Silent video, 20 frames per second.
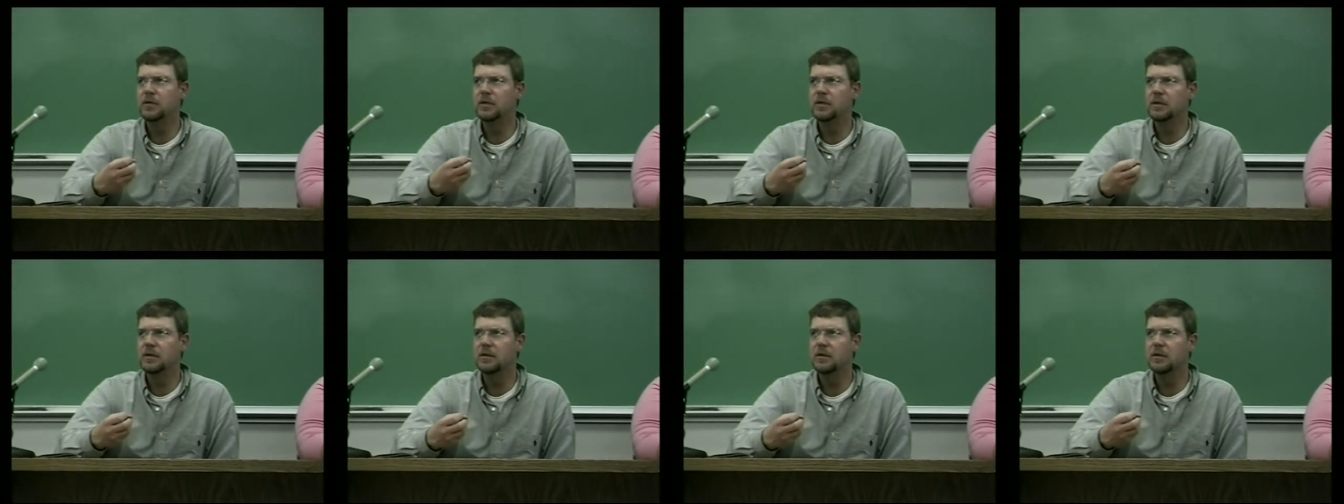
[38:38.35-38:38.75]

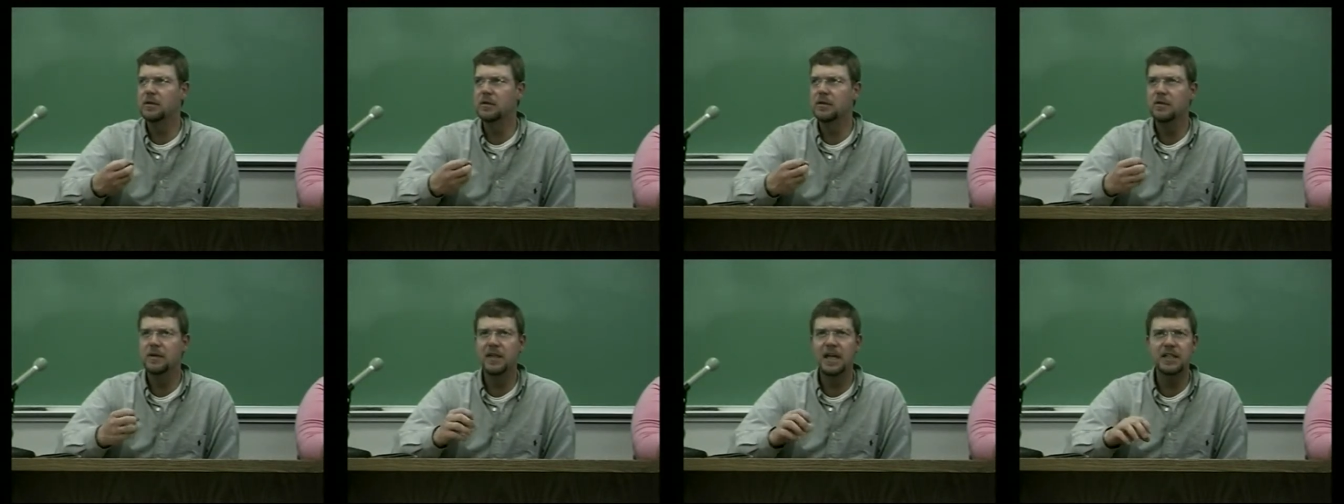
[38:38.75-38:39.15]

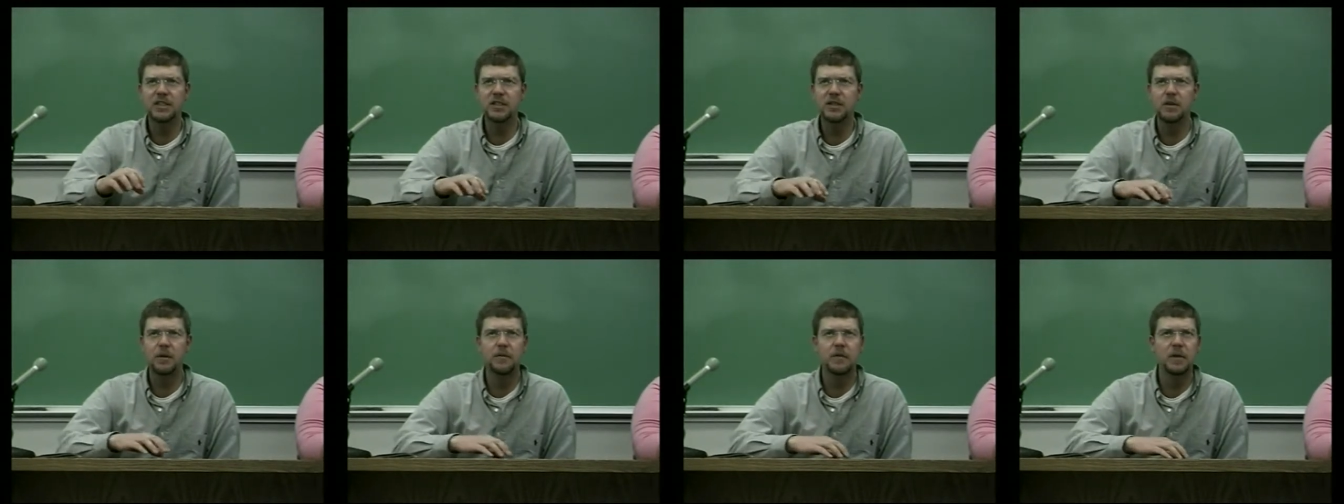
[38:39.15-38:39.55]
and that
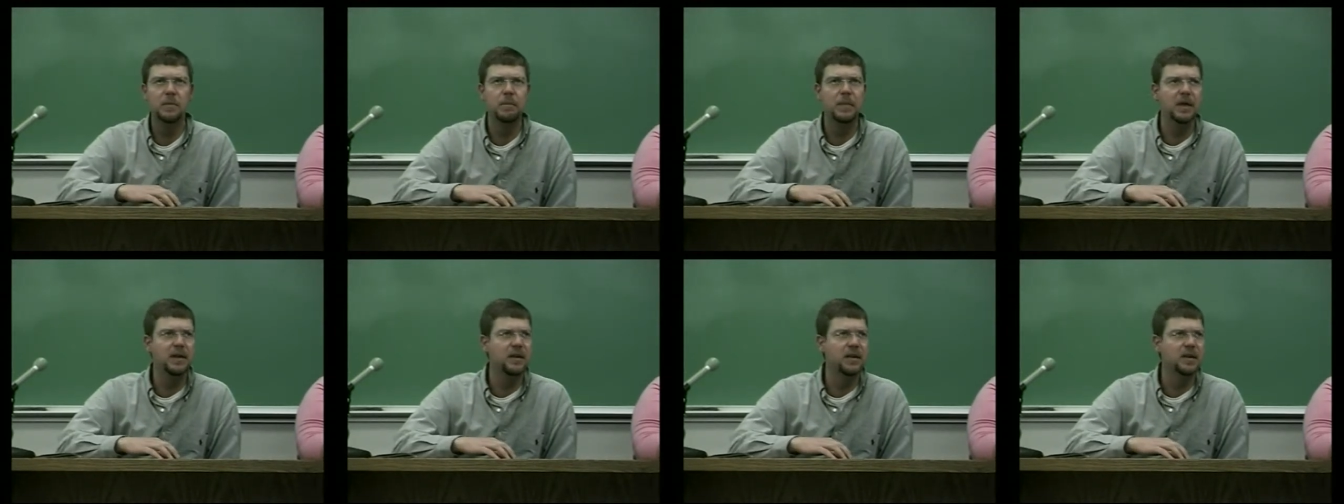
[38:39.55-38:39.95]
should have
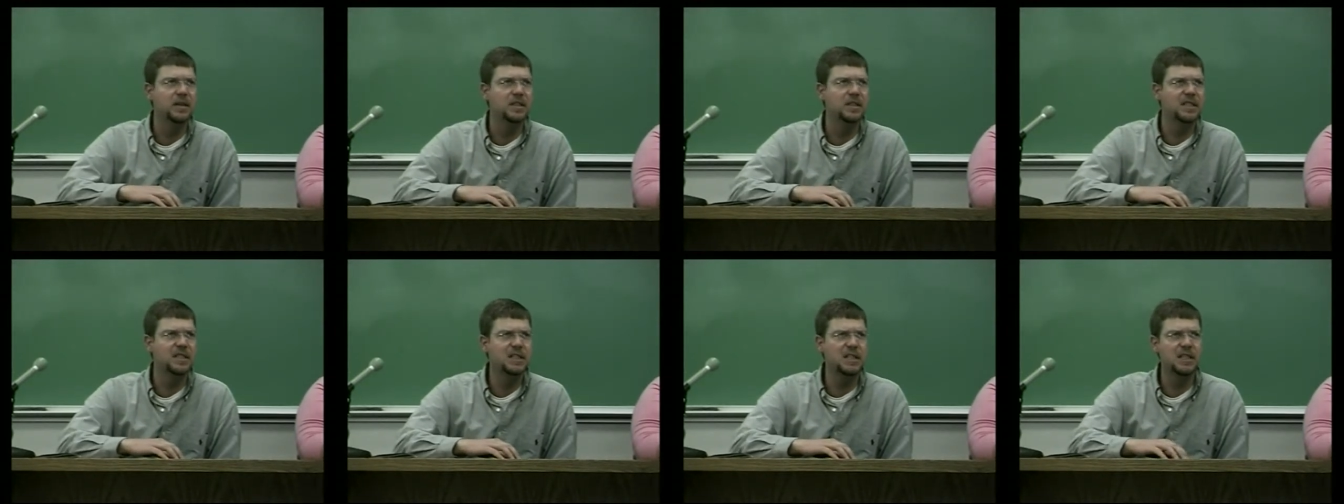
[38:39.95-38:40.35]
been done
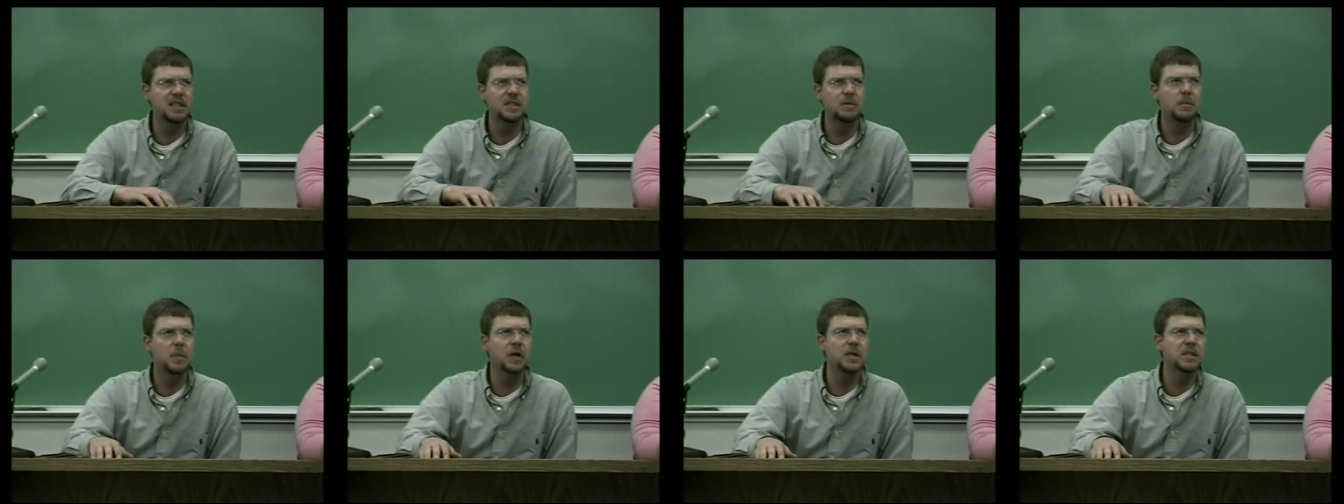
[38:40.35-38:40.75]

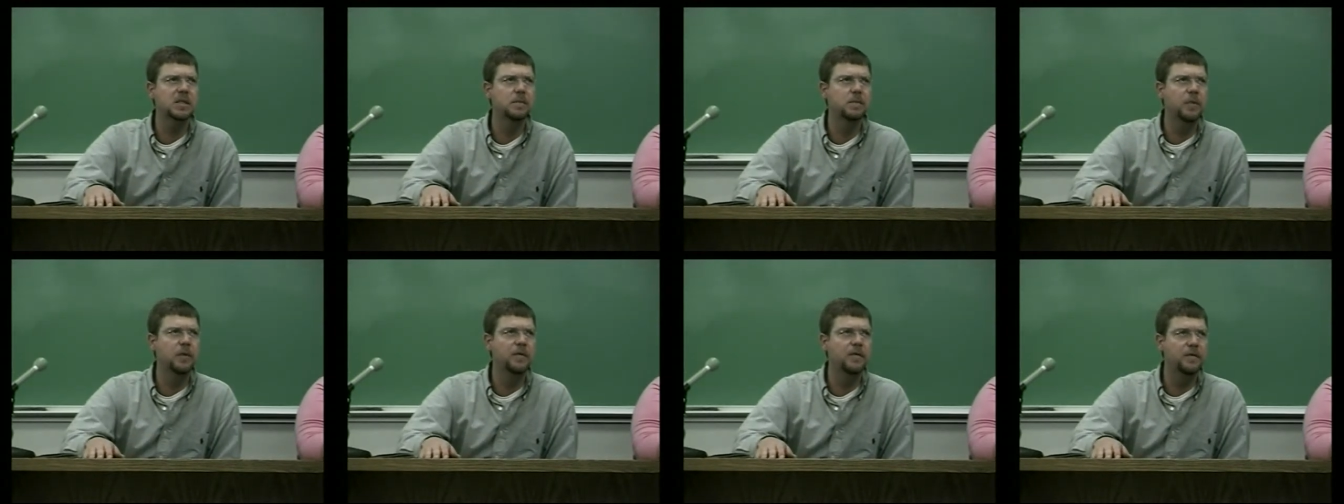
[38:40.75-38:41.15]
six months
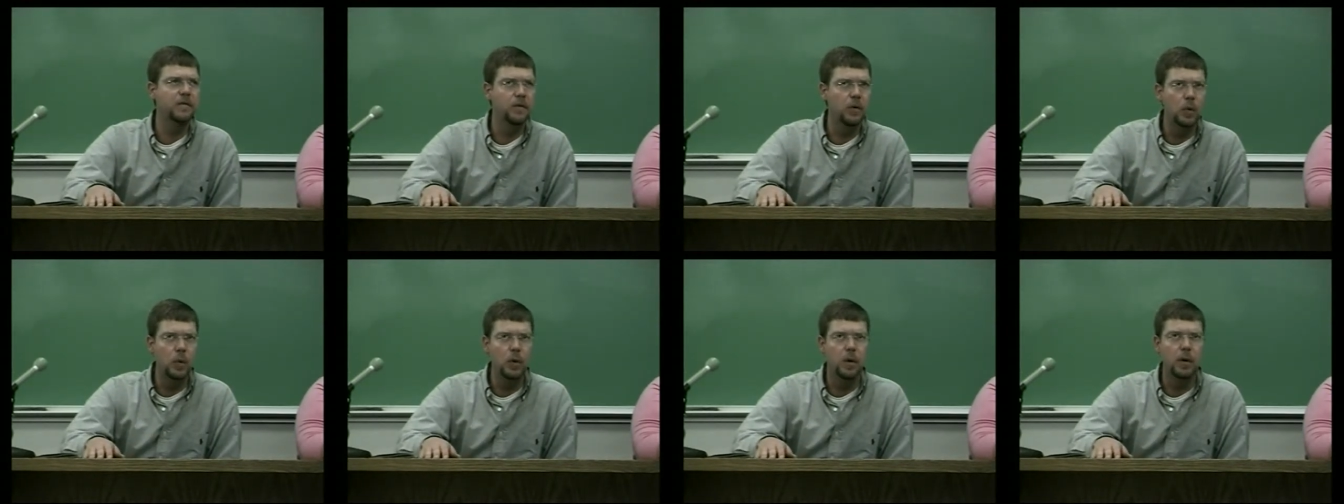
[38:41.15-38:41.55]

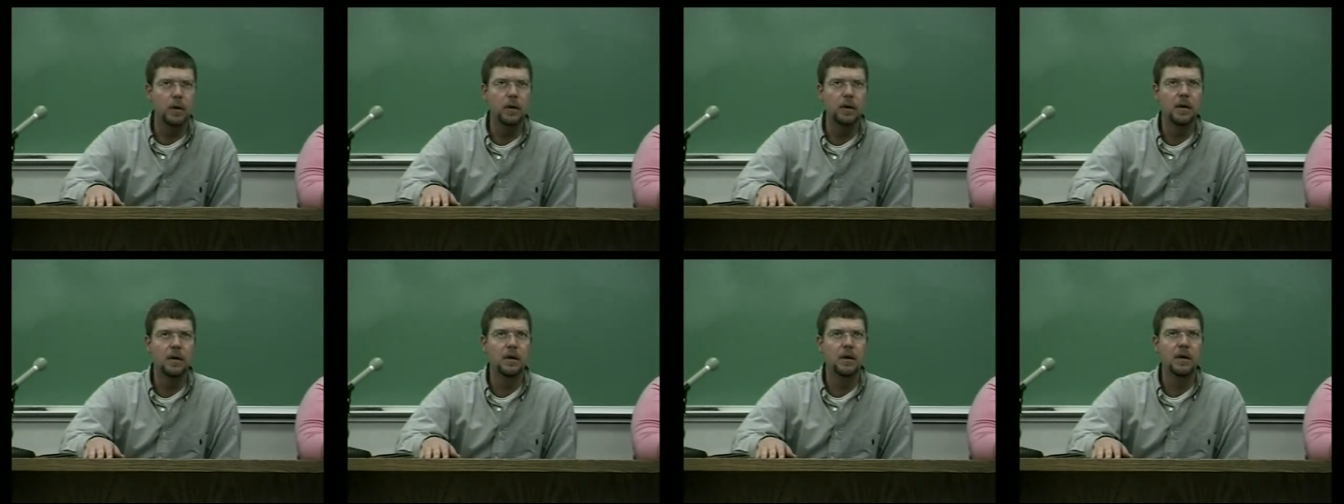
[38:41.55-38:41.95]
before
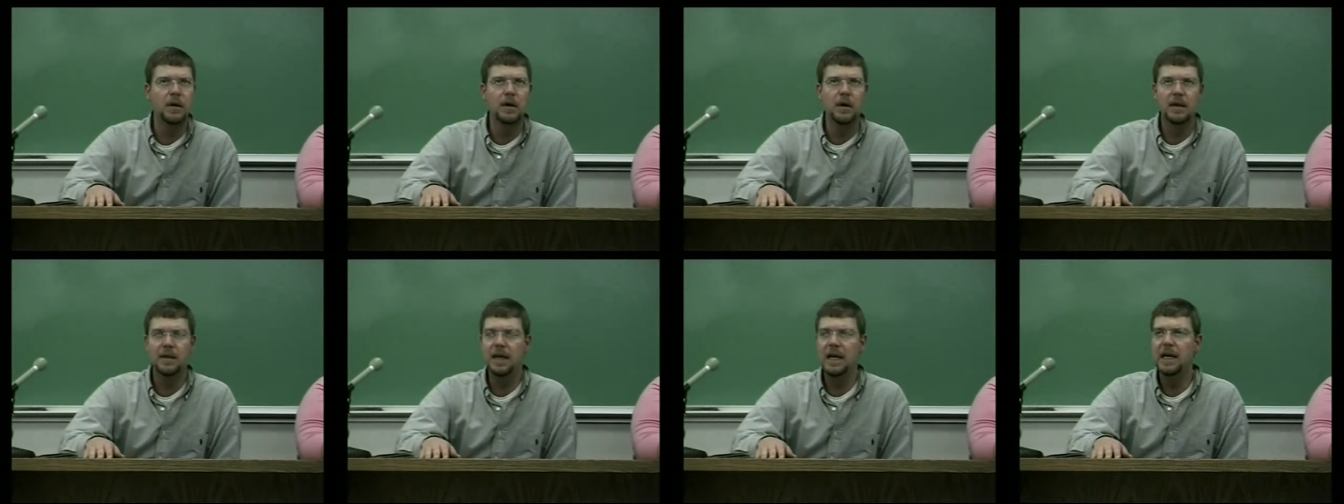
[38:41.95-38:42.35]

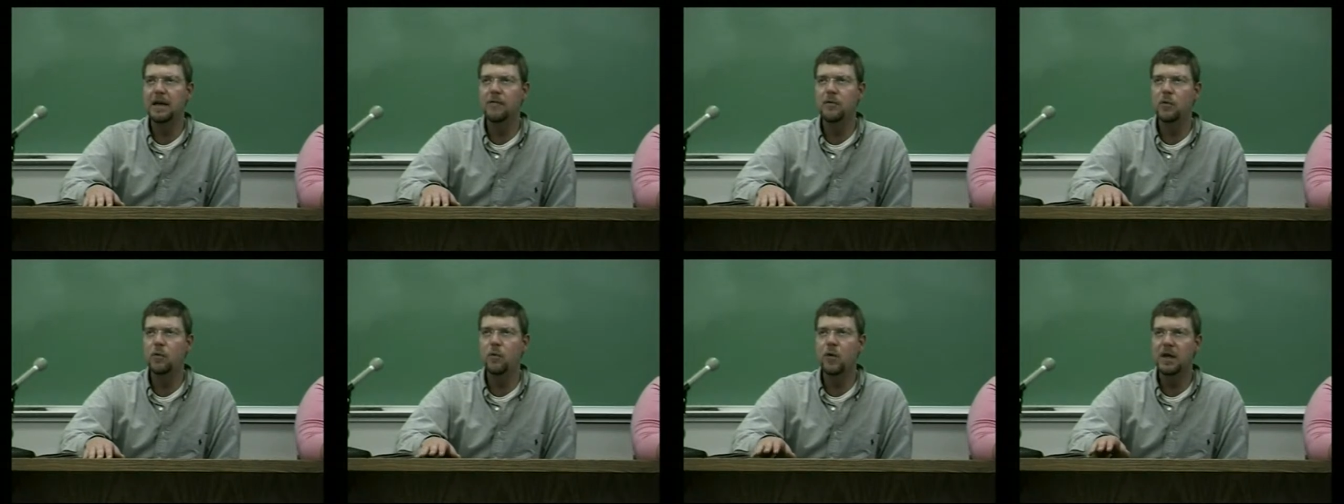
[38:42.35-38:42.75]
they
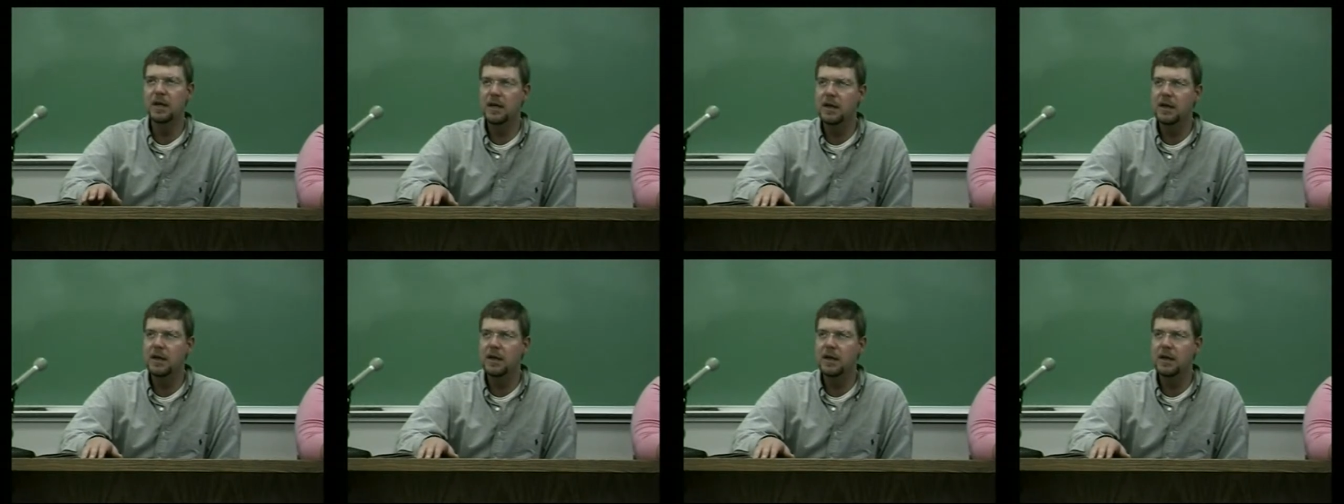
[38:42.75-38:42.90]
even went